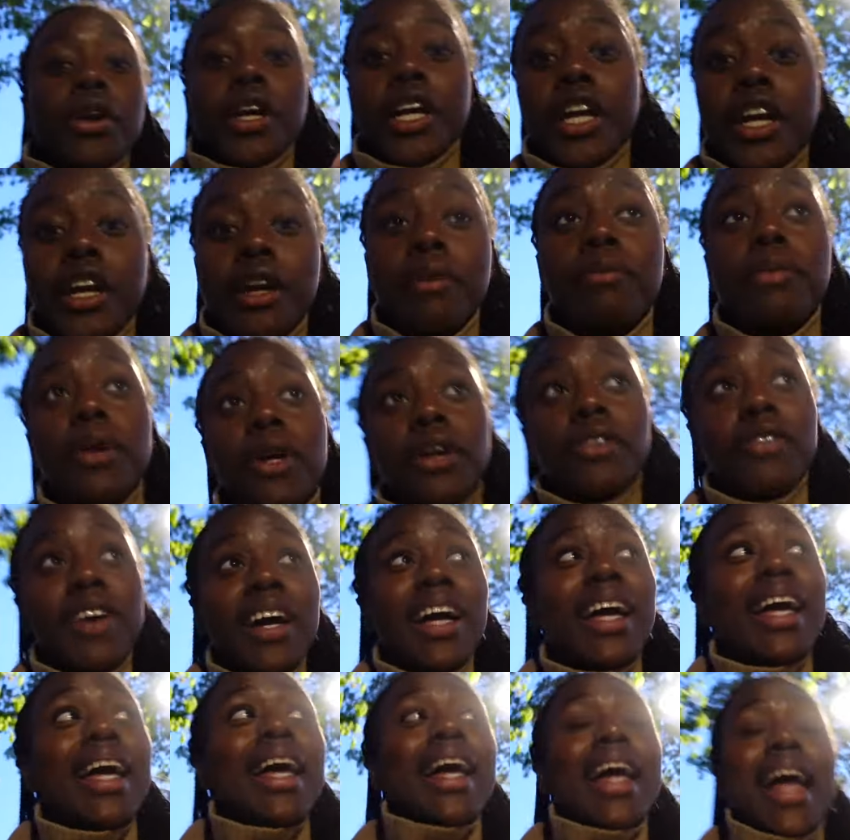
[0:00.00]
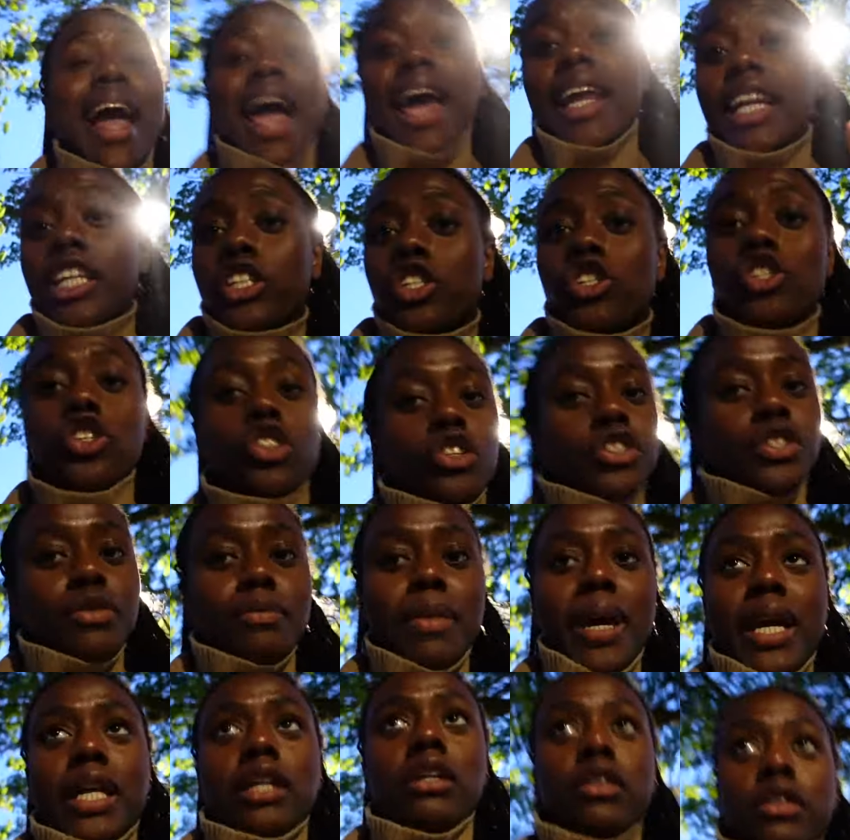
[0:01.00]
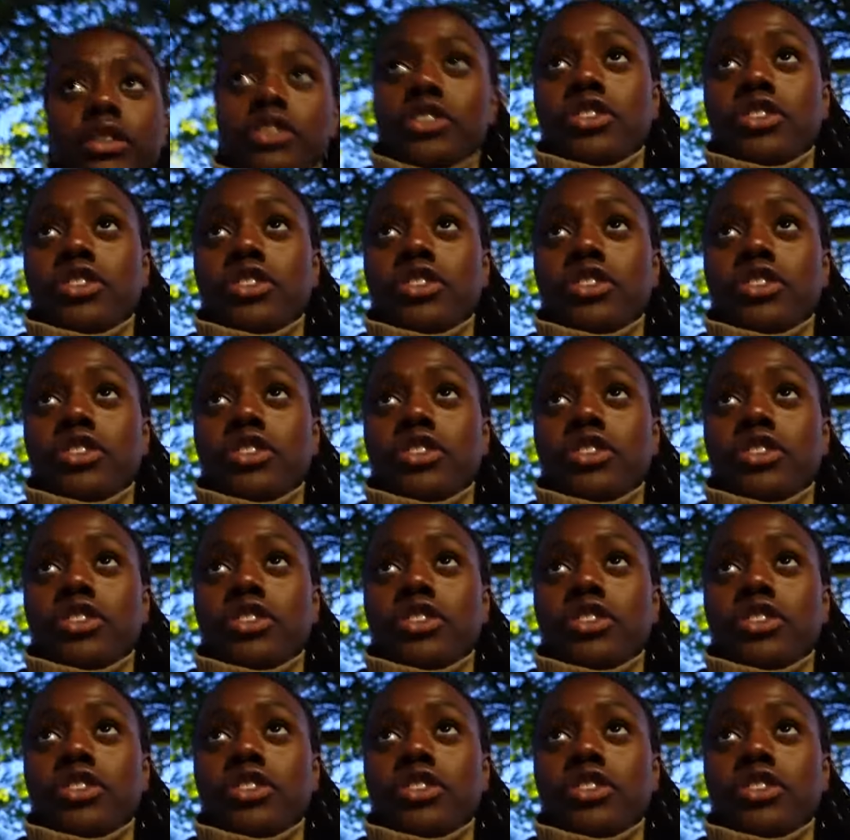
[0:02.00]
a year above, and it's just medical